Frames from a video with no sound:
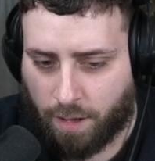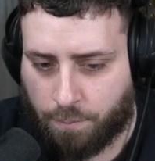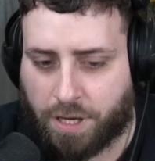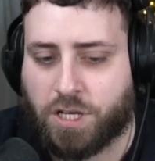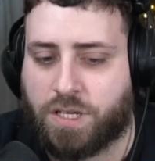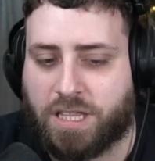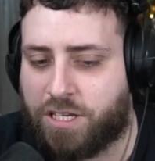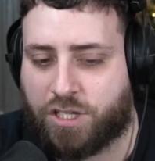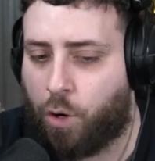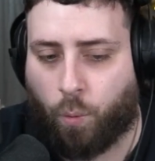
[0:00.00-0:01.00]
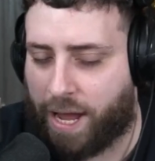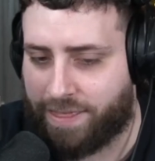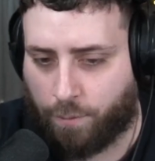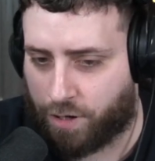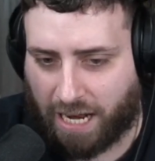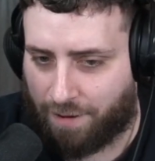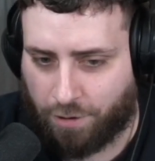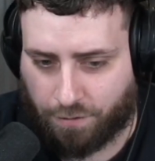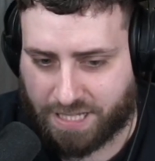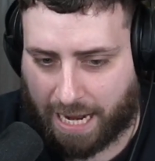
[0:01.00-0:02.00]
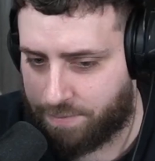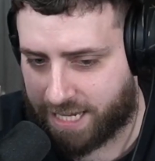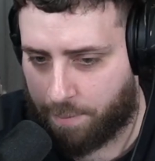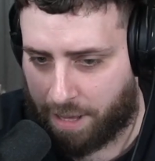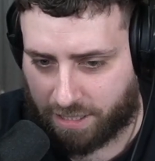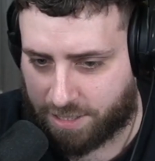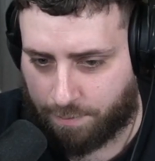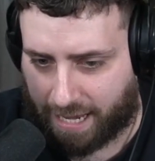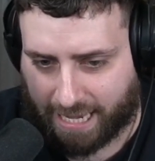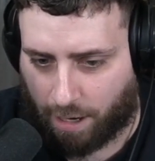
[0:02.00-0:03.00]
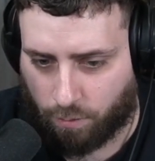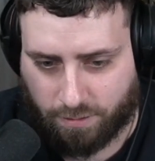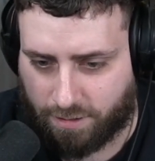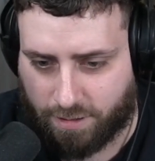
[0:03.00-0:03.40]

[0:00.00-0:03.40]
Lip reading: Because there's no way that we're going to have enough time to get Meltan back out.